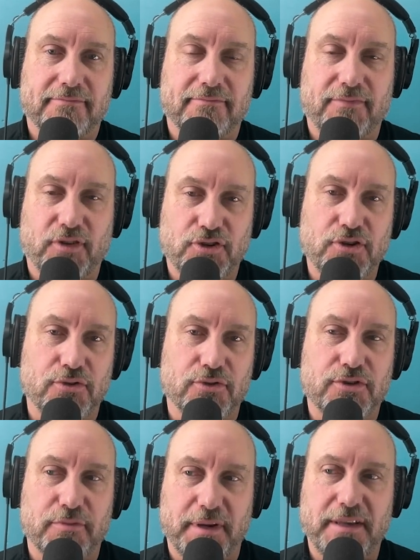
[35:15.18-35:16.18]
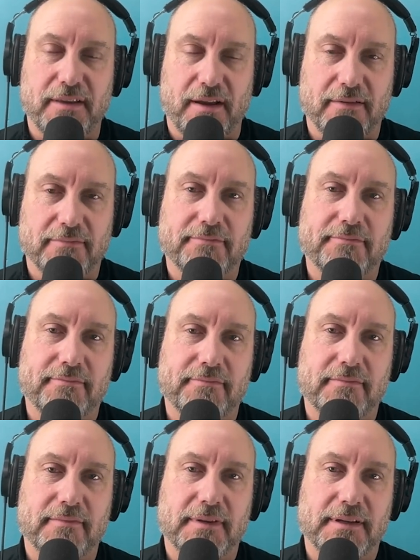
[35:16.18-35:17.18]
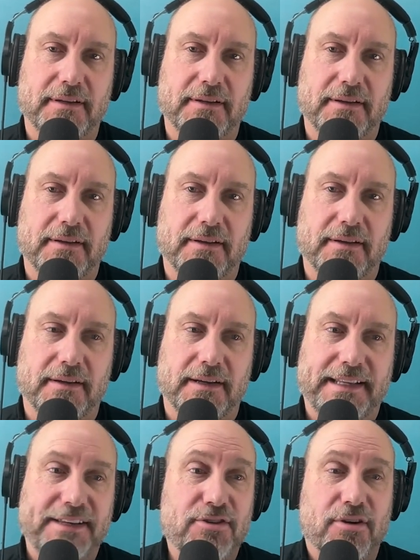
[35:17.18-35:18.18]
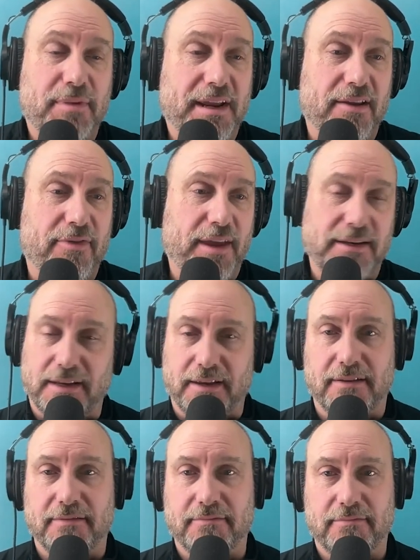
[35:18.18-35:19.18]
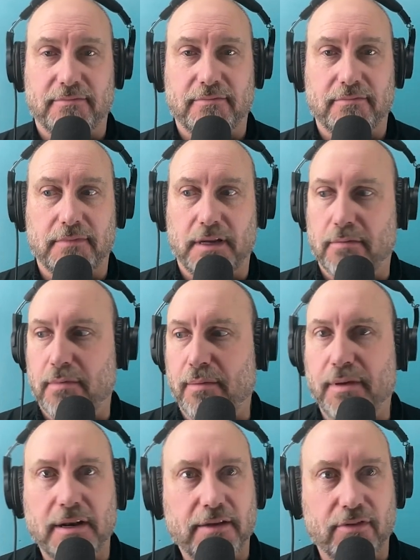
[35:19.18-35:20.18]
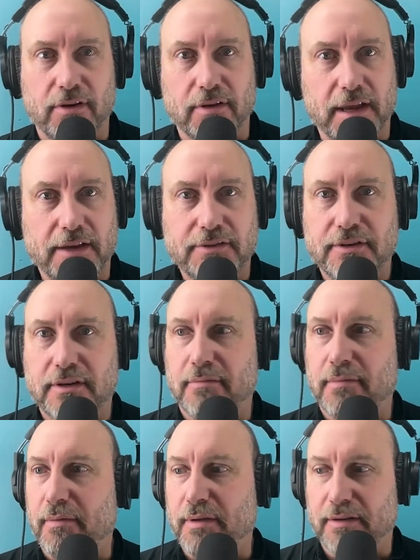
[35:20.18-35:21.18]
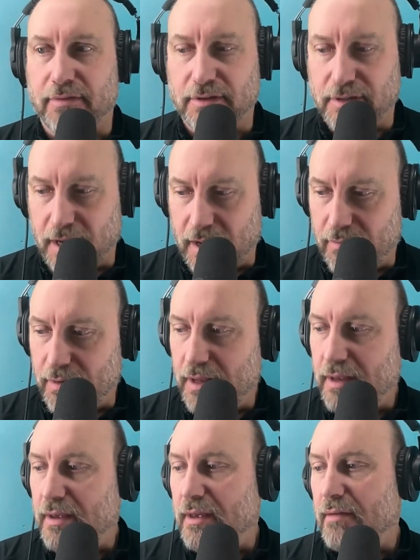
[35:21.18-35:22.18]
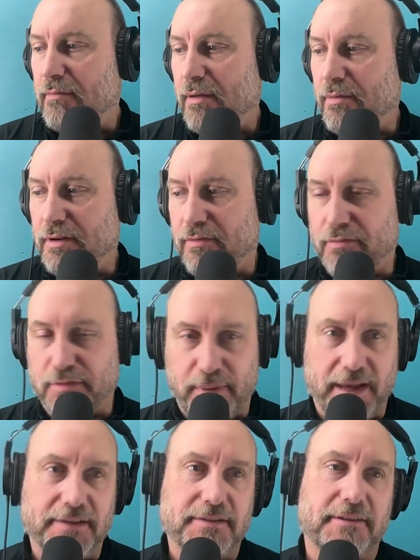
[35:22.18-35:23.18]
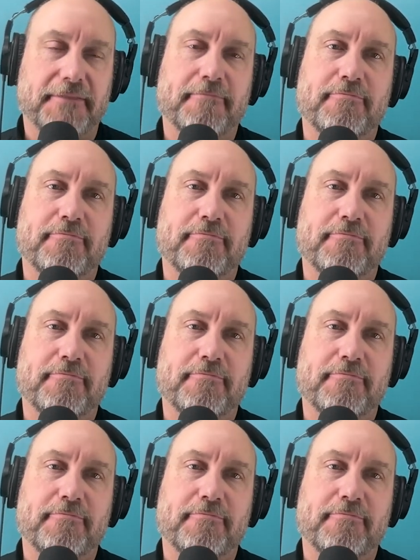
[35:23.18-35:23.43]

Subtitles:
if you choose to be there. And then you're being authentic. And it may be a different location, it may be a different job, maybe a different space.